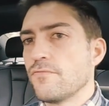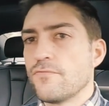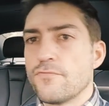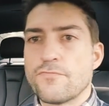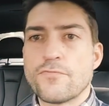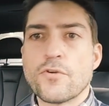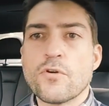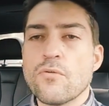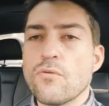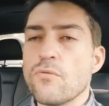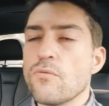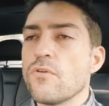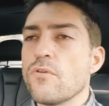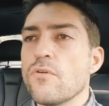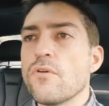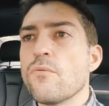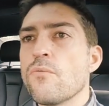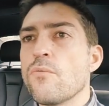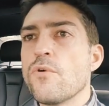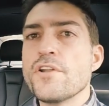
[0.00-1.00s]
for
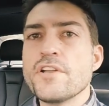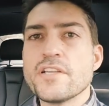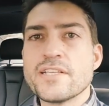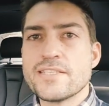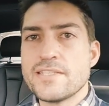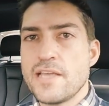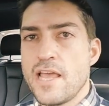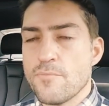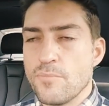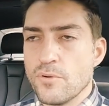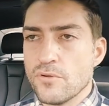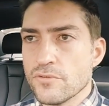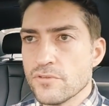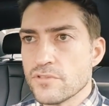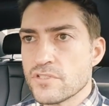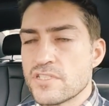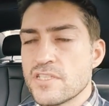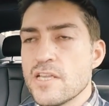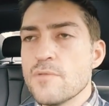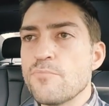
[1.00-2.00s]
one example, a
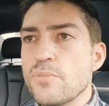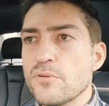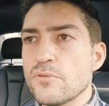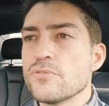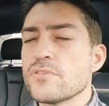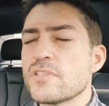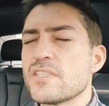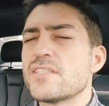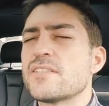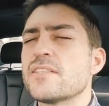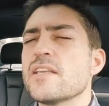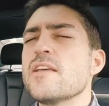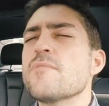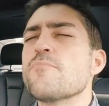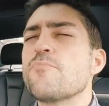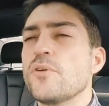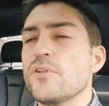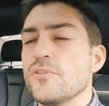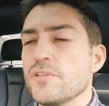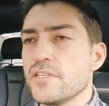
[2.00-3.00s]
simple,
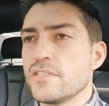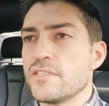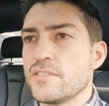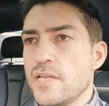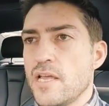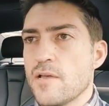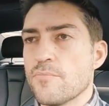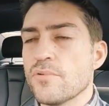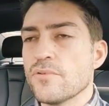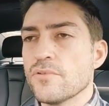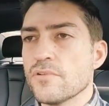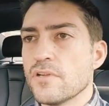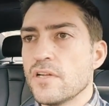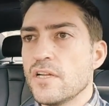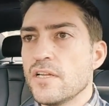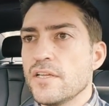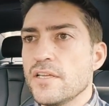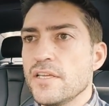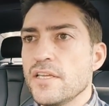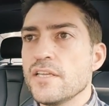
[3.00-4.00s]
simple example
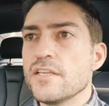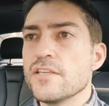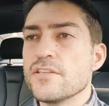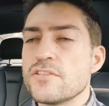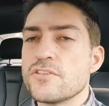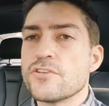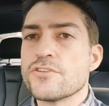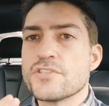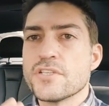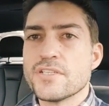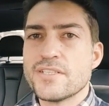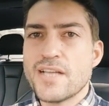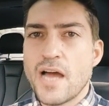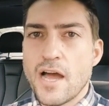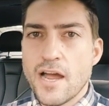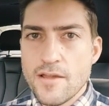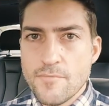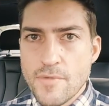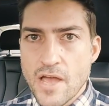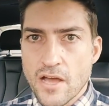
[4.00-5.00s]
is there's a
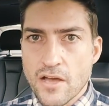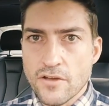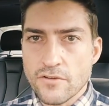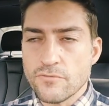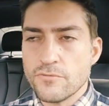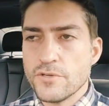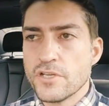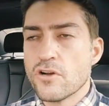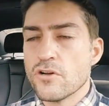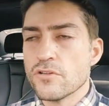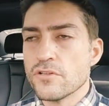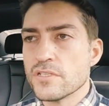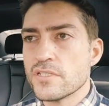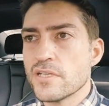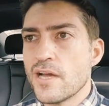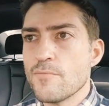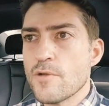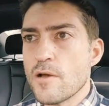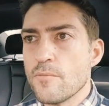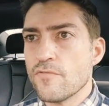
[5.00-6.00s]
timeout. We call it a
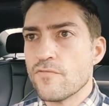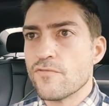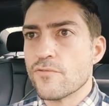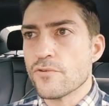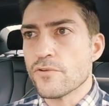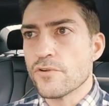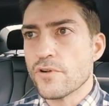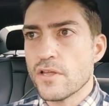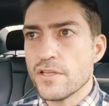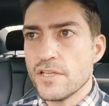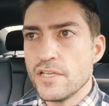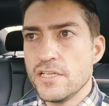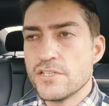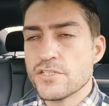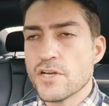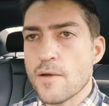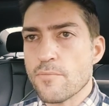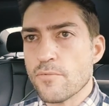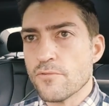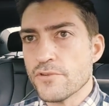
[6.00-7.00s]
timeout before each
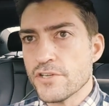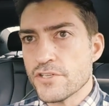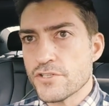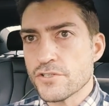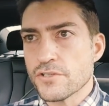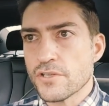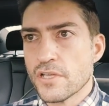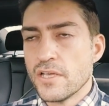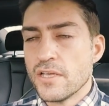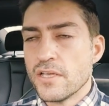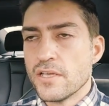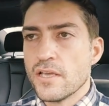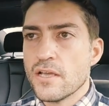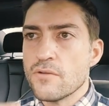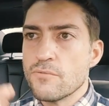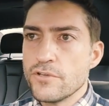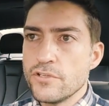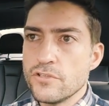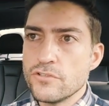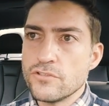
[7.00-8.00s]
operation. And
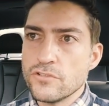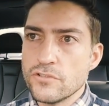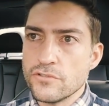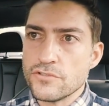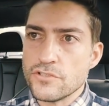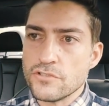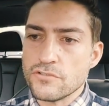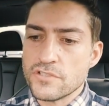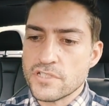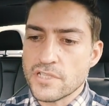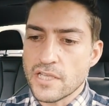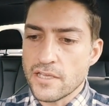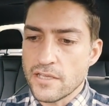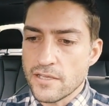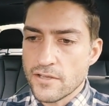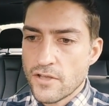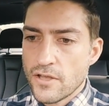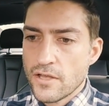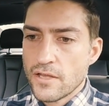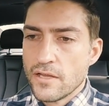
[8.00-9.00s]
what you do is you say,
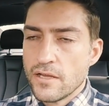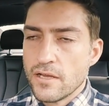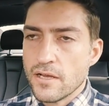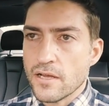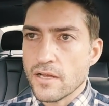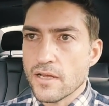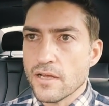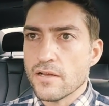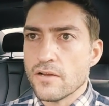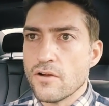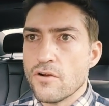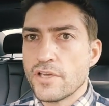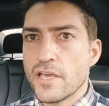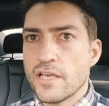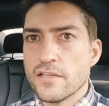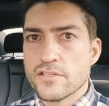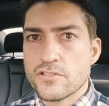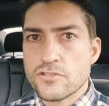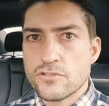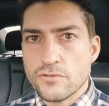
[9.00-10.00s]
uh, okay,
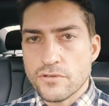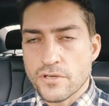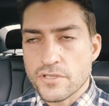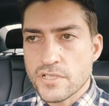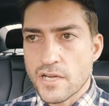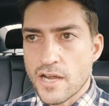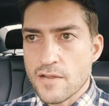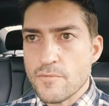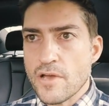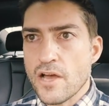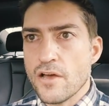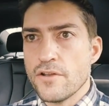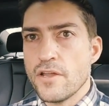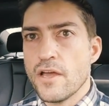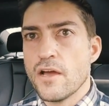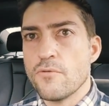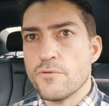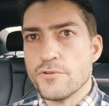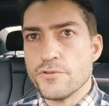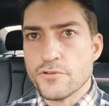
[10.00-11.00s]
let's do our timeout
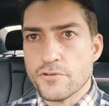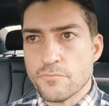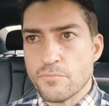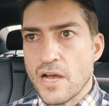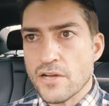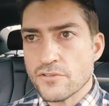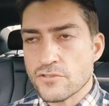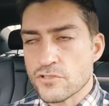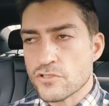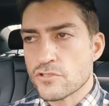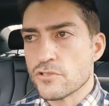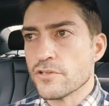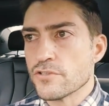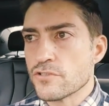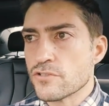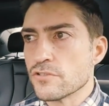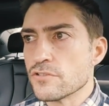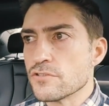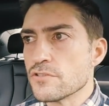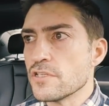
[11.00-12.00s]
now when you're about to start
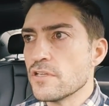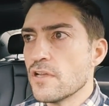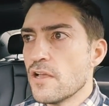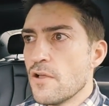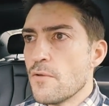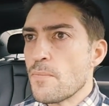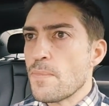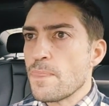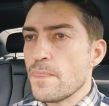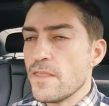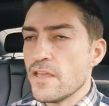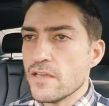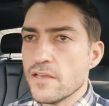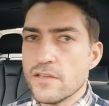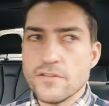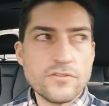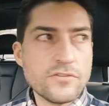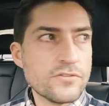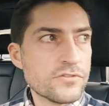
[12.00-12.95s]
surgery. And you